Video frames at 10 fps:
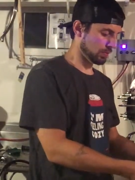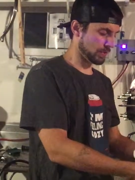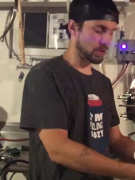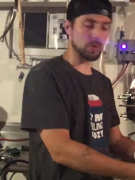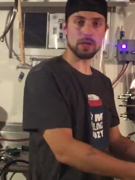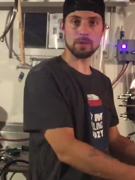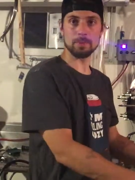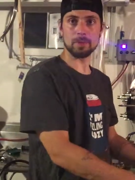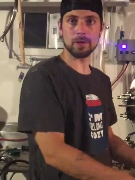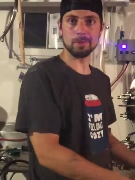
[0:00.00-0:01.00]
By the way,
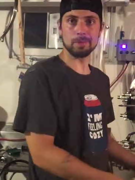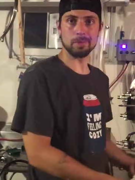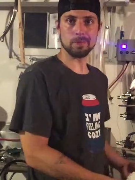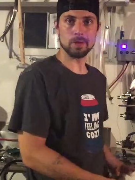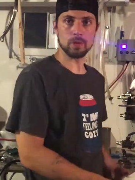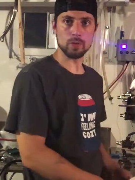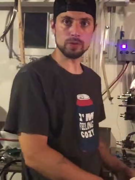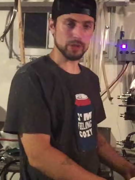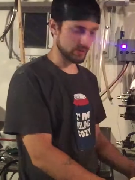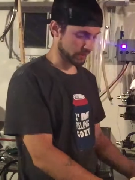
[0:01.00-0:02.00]
I am in no
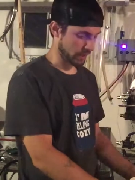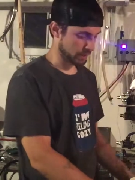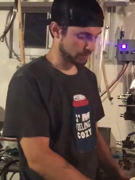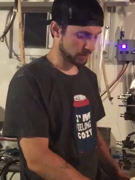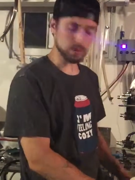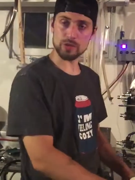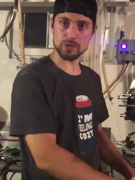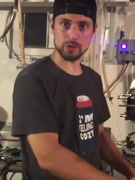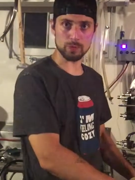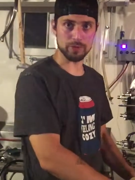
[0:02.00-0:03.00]
sense an expert at
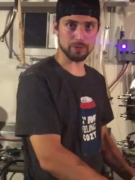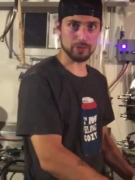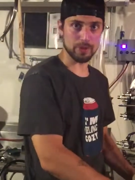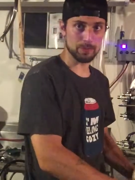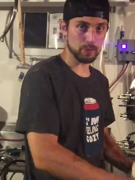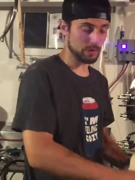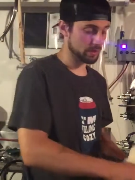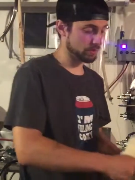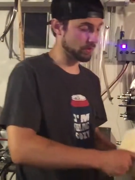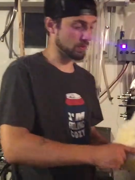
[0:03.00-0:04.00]
this. This is my first time doing
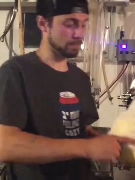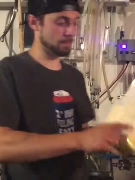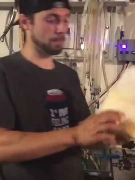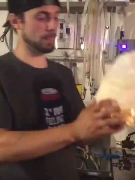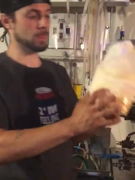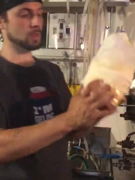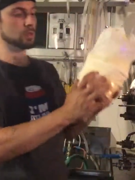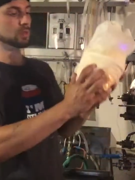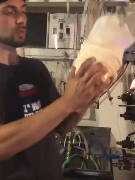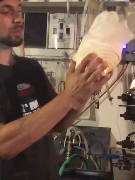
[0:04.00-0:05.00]
this, so
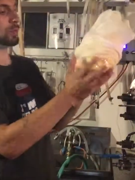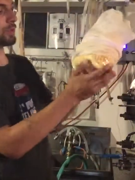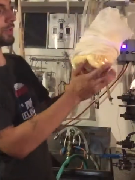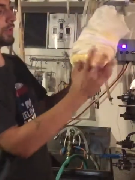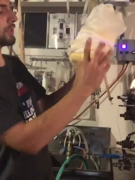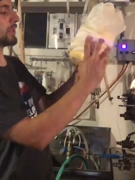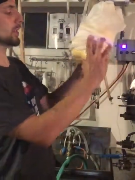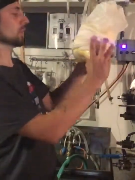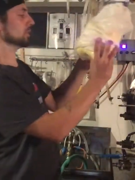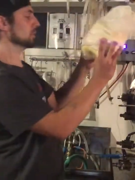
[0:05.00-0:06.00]
we're learning
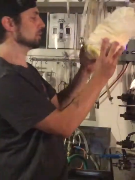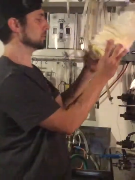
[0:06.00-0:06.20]
together.